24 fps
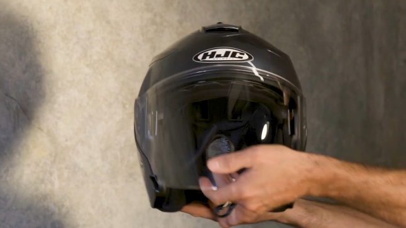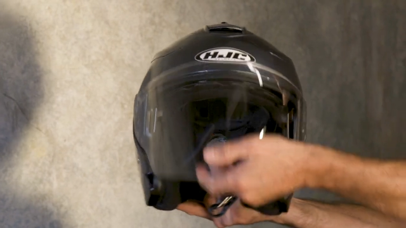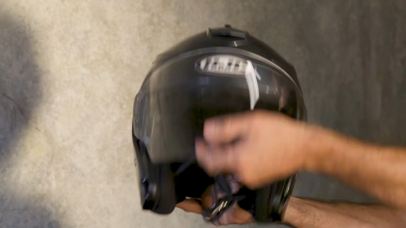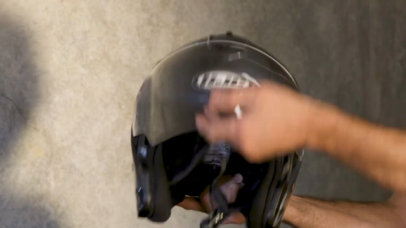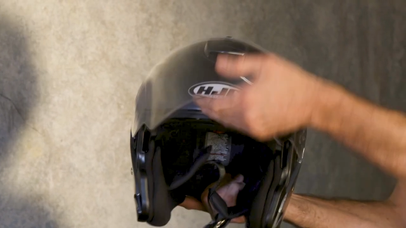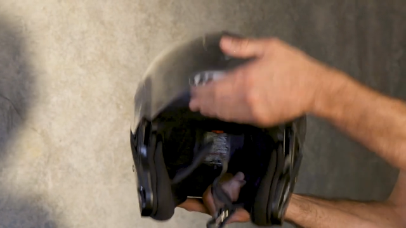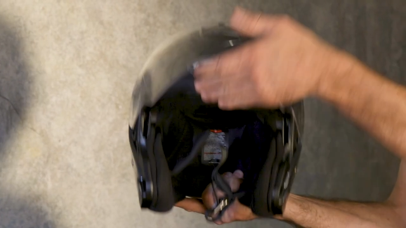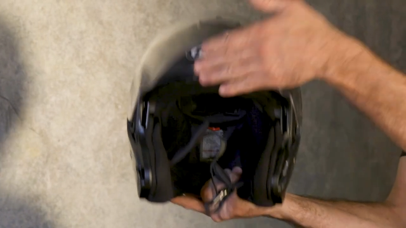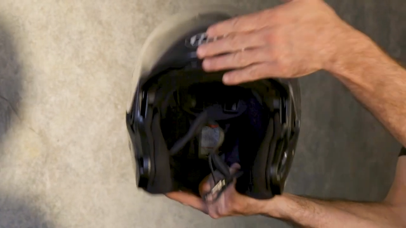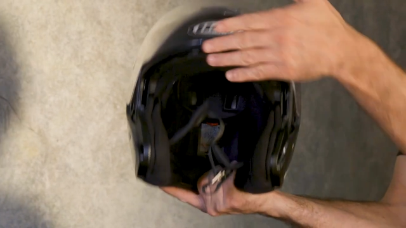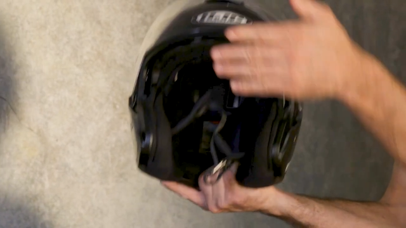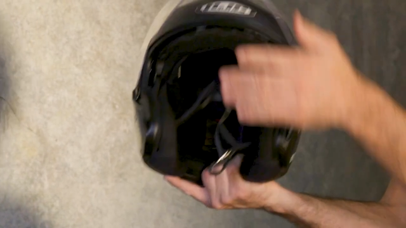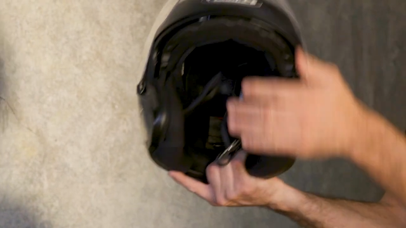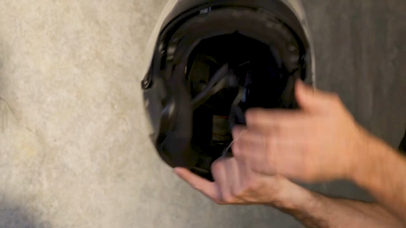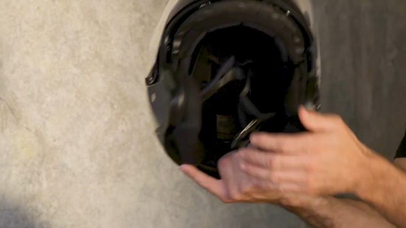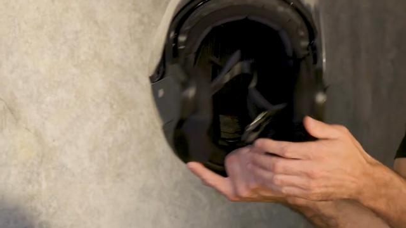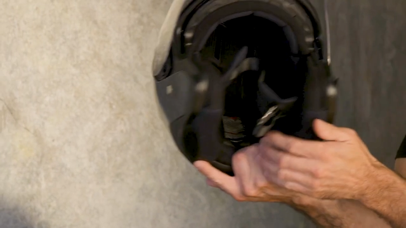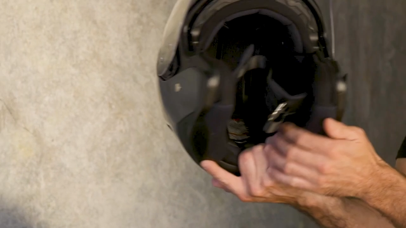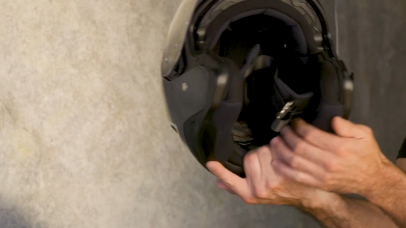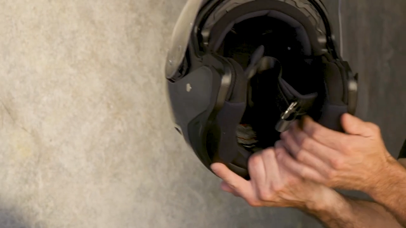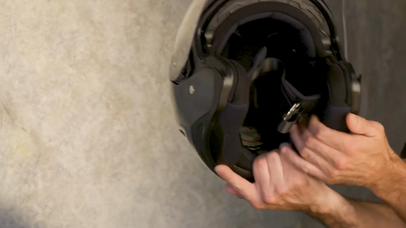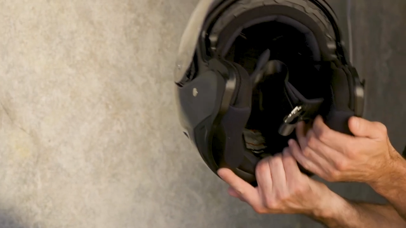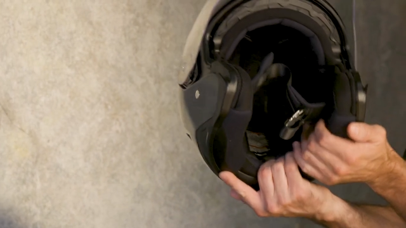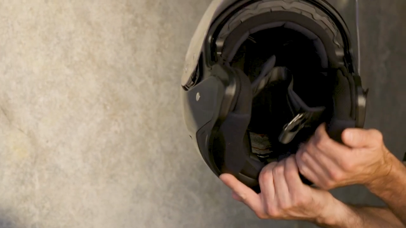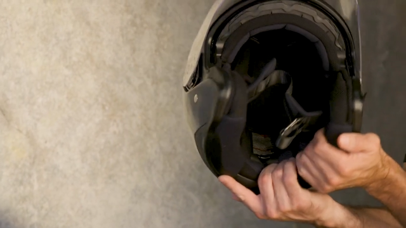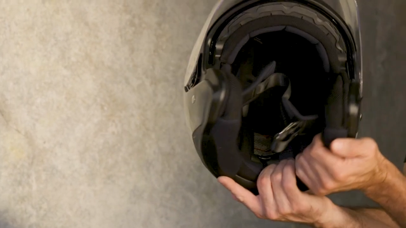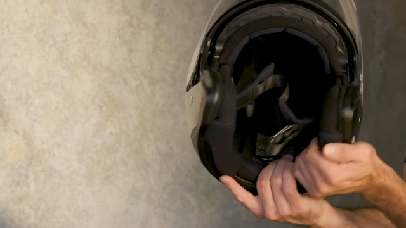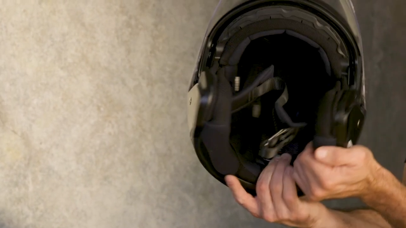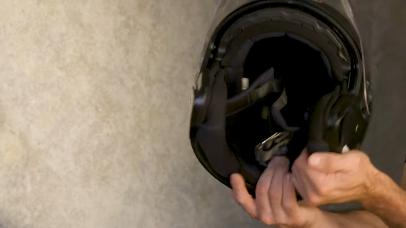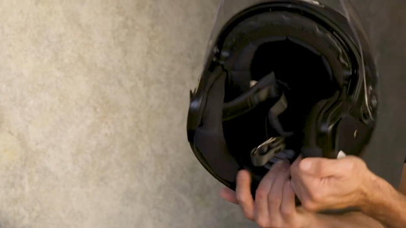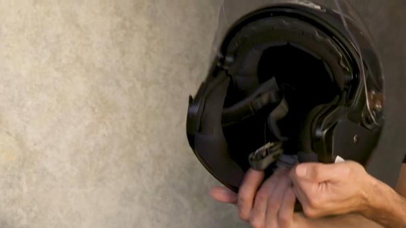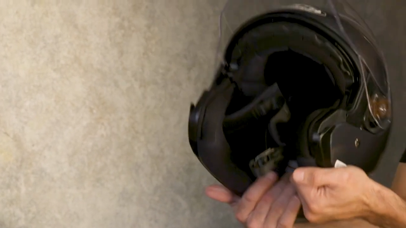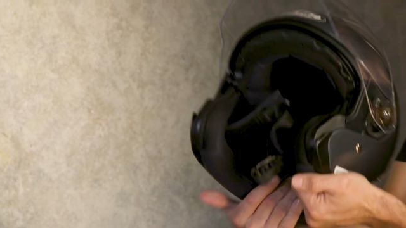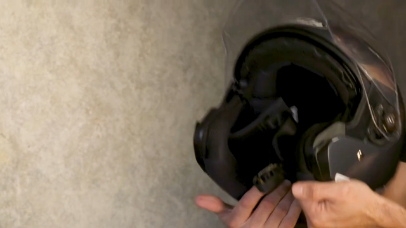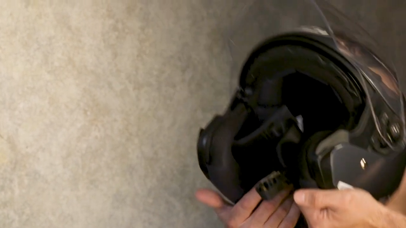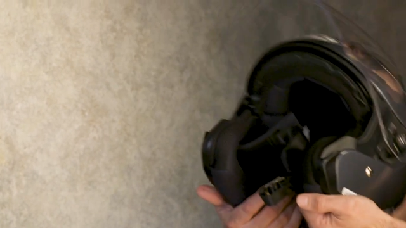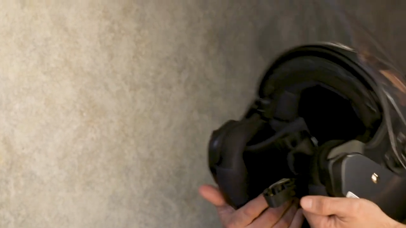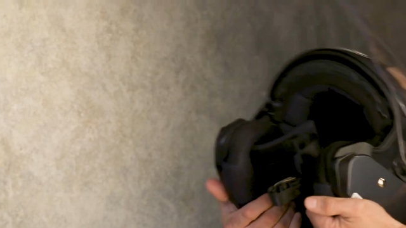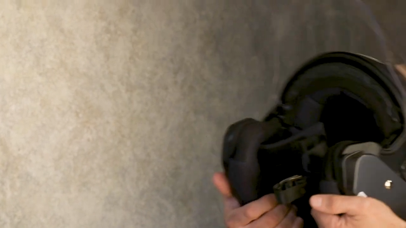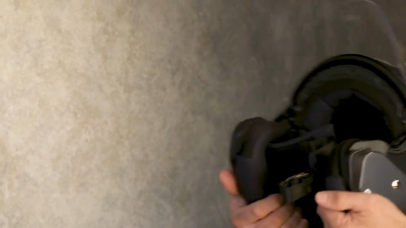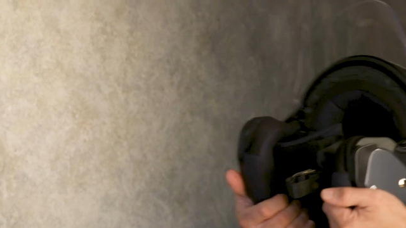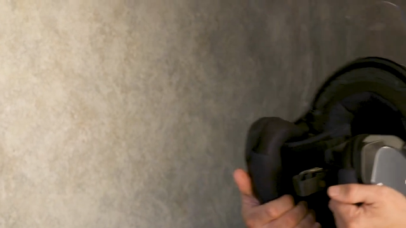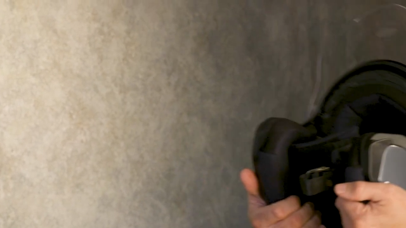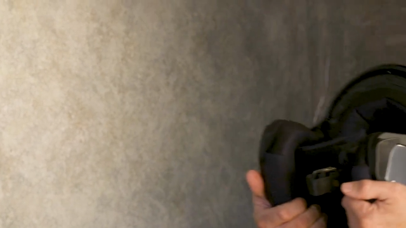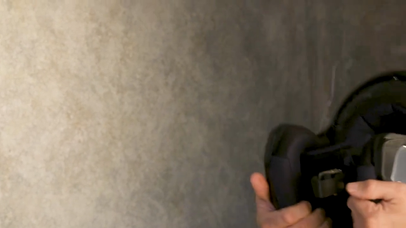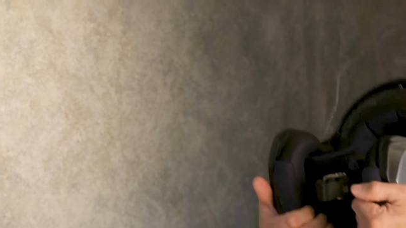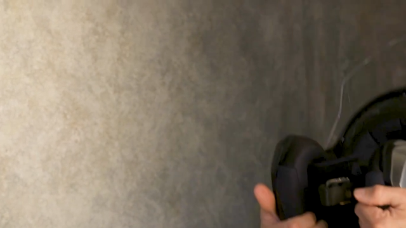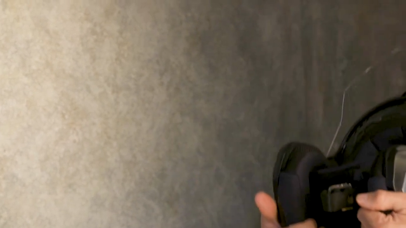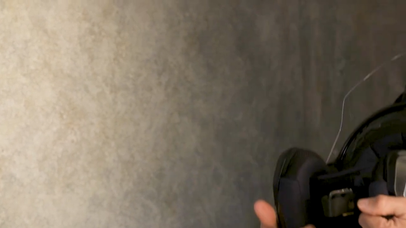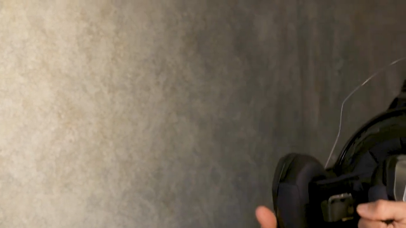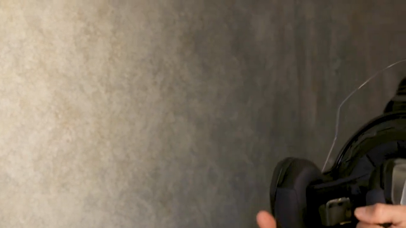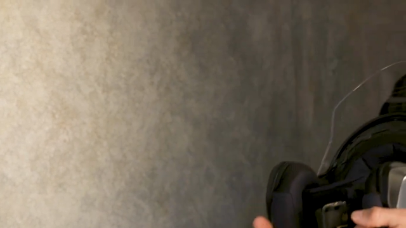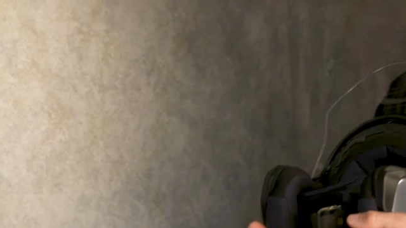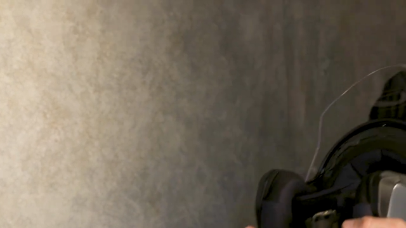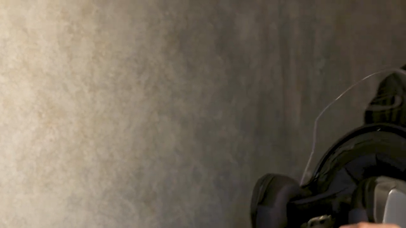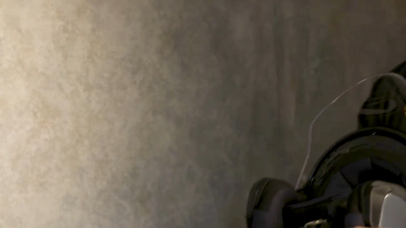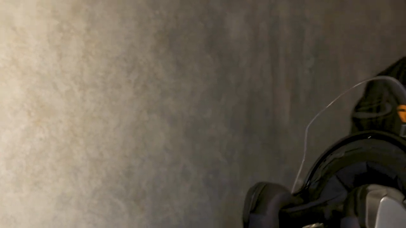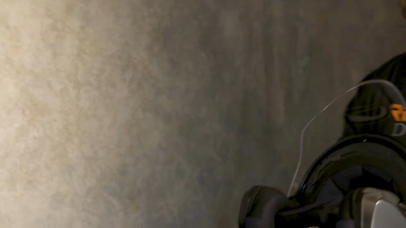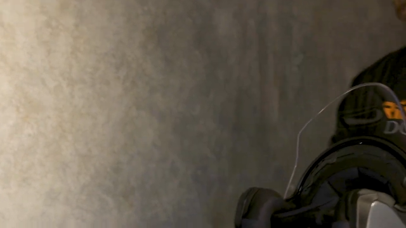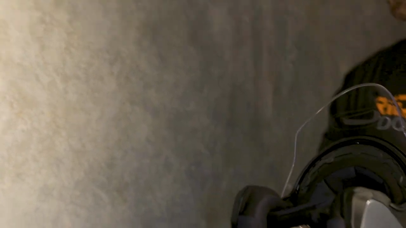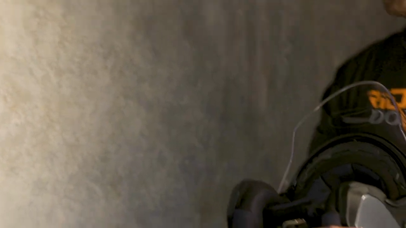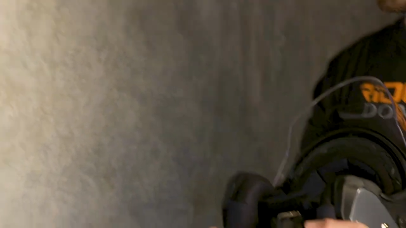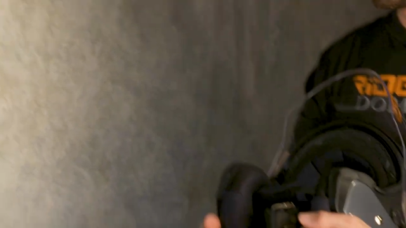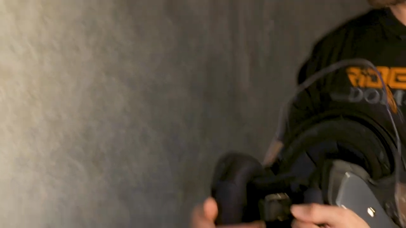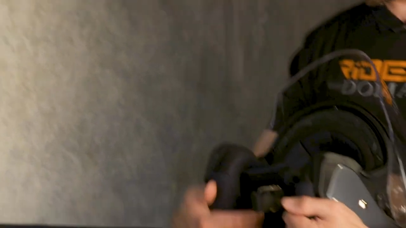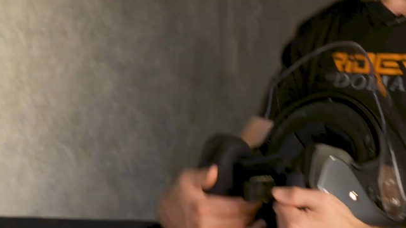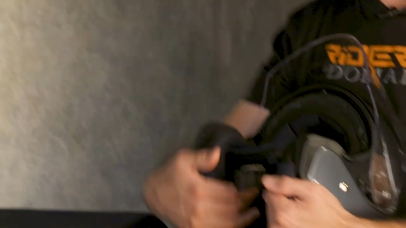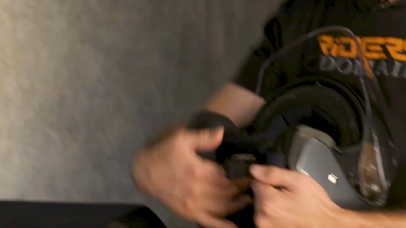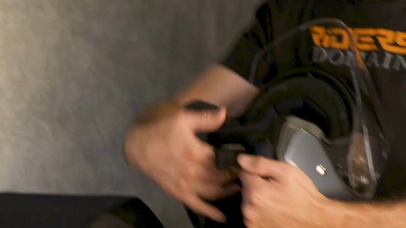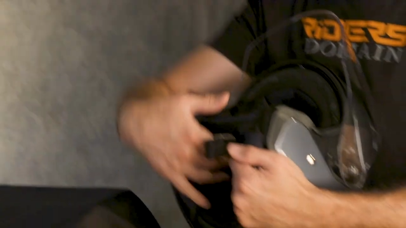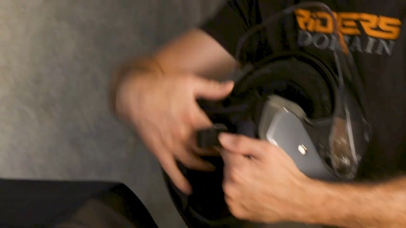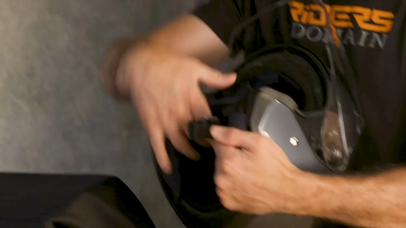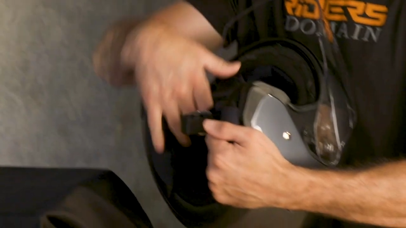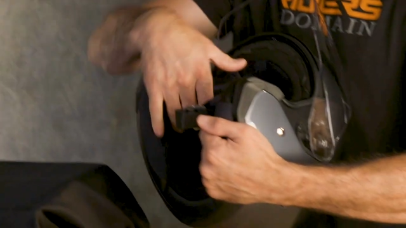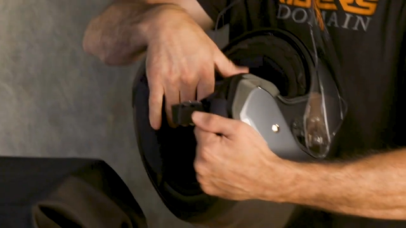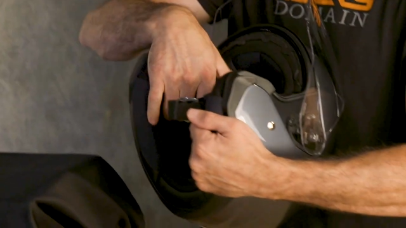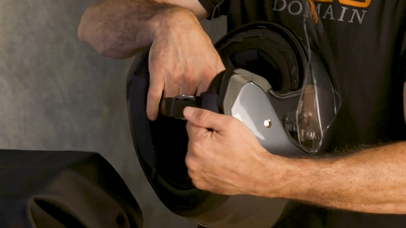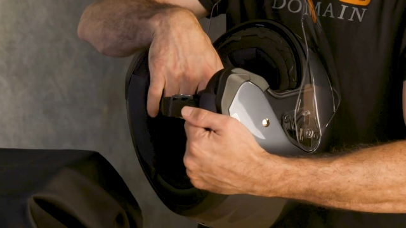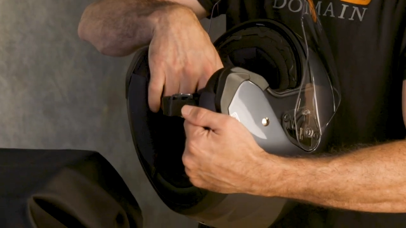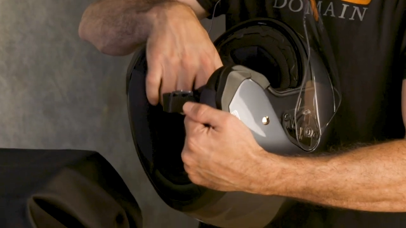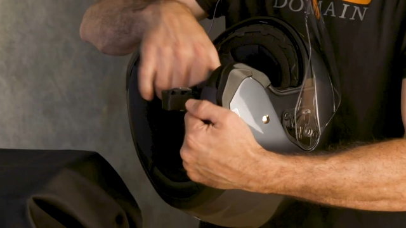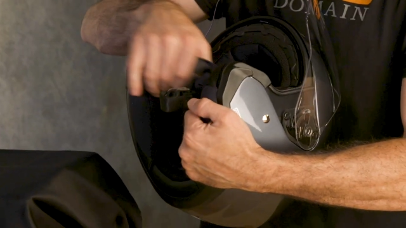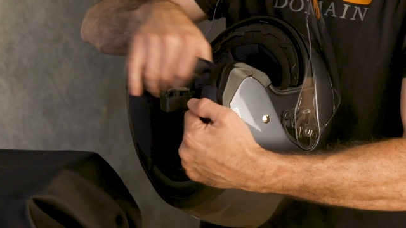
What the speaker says: Nobody's mouth can be seen.